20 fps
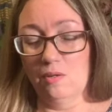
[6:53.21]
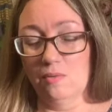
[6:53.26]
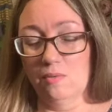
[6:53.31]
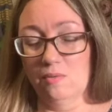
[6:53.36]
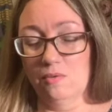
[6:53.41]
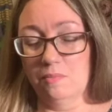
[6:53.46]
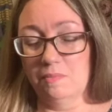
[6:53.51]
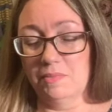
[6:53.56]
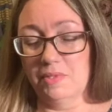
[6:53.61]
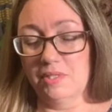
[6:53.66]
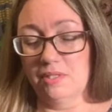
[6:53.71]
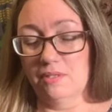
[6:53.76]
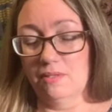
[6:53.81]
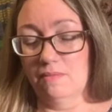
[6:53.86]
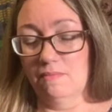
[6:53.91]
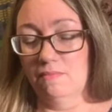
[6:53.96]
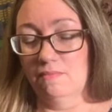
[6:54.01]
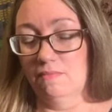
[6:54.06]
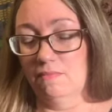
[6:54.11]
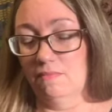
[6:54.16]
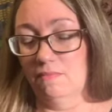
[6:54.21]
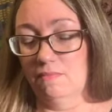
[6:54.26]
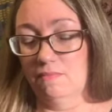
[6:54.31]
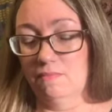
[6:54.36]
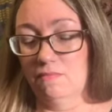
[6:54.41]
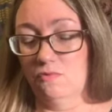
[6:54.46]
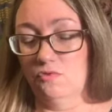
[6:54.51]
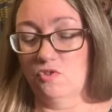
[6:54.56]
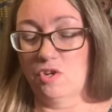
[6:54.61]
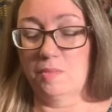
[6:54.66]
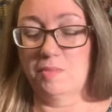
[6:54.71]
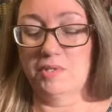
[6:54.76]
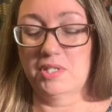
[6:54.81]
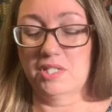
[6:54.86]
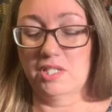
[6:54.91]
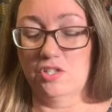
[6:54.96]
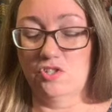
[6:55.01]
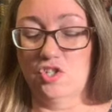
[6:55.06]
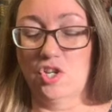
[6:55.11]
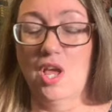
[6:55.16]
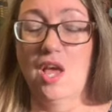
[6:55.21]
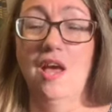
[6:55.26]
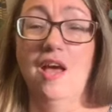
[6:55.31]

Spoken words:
oops, dropped a stitch.